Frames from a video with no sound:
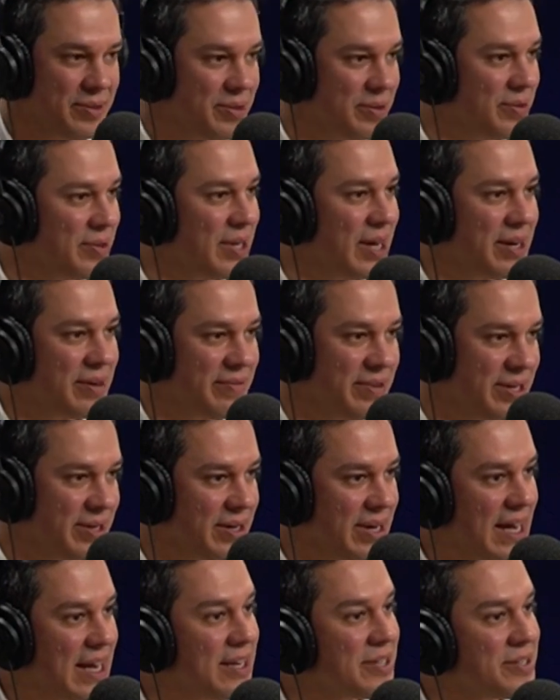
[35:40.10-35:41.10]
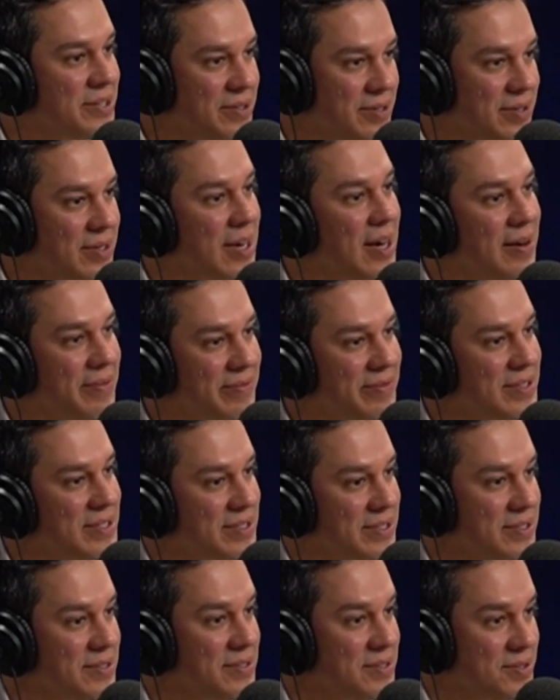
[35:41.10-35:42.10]
You do a lot of international
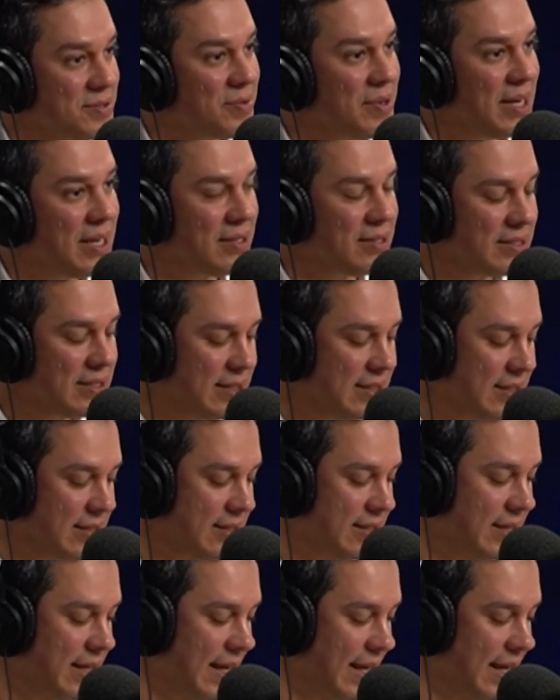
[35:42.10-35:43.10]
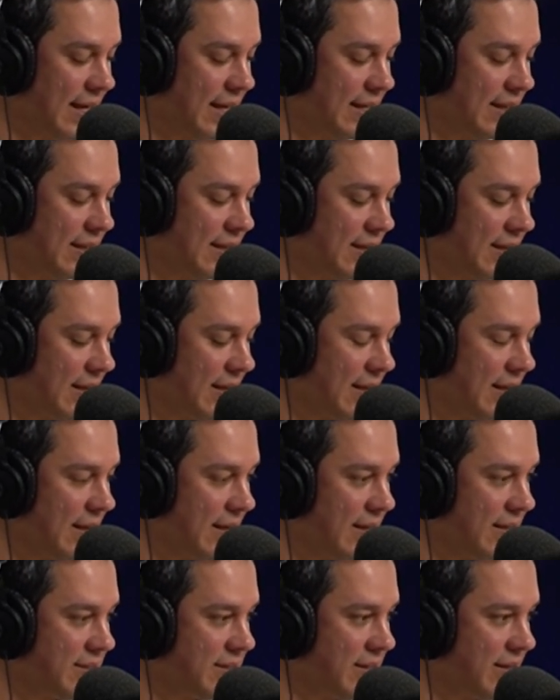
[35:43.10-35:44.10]
conferences as well. And
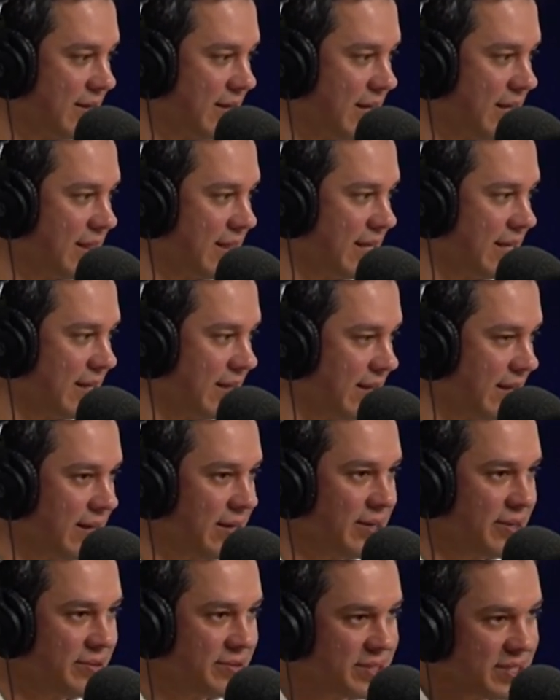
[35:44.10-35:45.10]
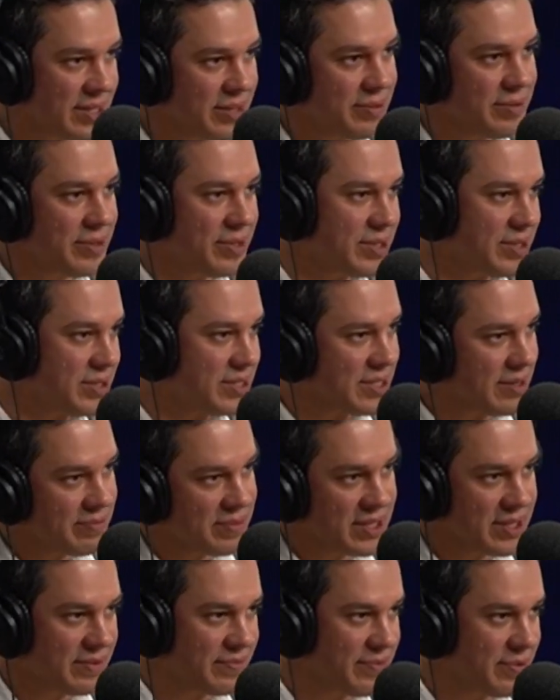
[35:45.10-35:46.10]
is there anything there? You said you learned
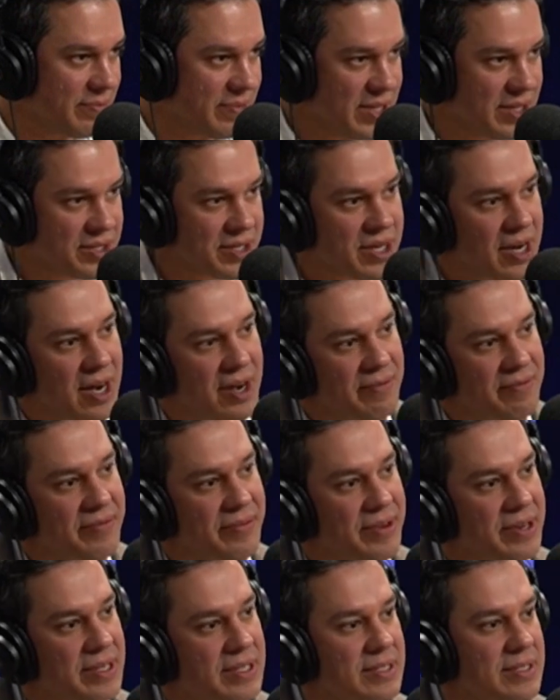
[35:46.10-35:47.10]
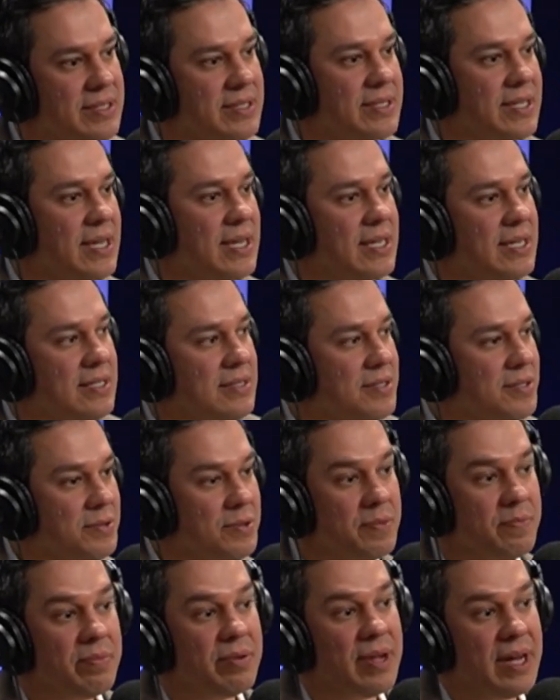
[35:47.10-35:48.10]
something from each conference
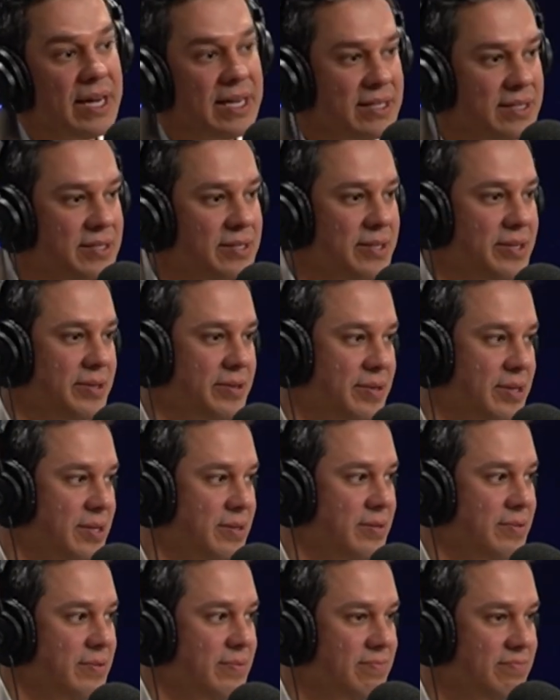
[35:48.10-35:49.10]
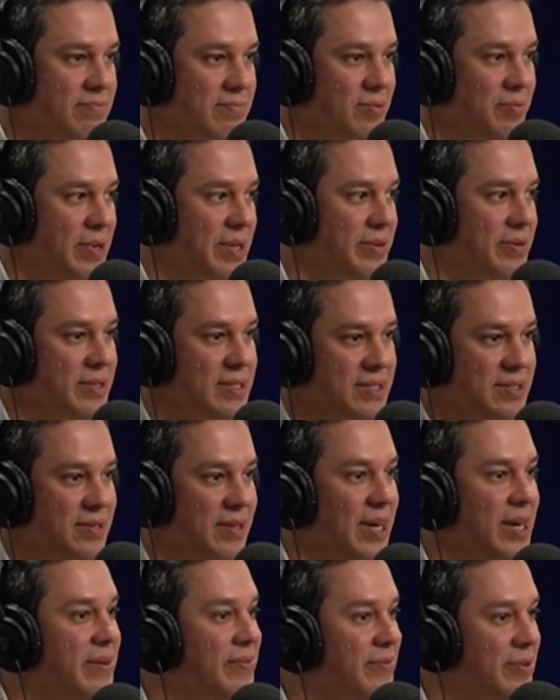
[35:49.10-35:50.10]
to apply to your own, whether it's
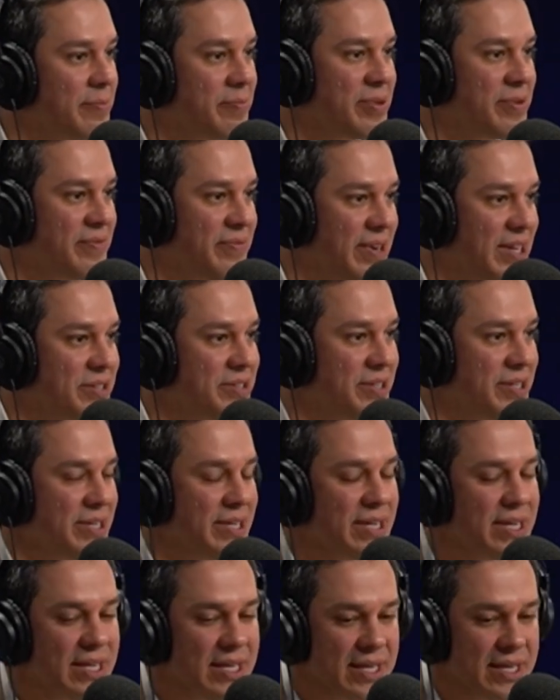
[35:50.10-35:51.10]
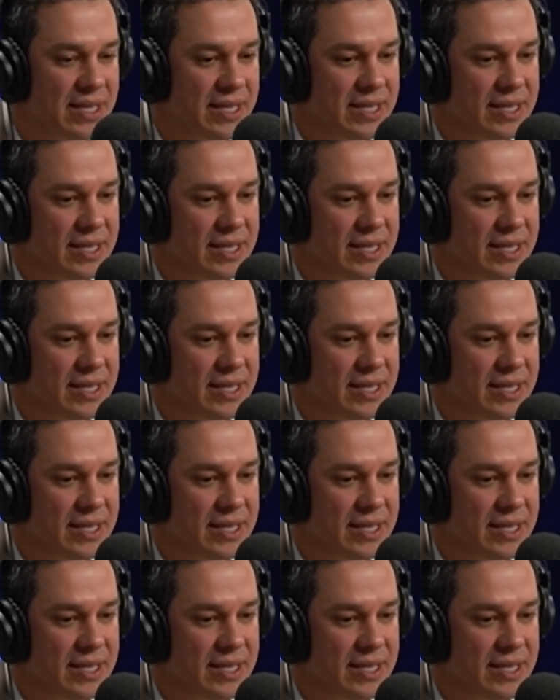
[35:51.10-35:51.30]
life or profession.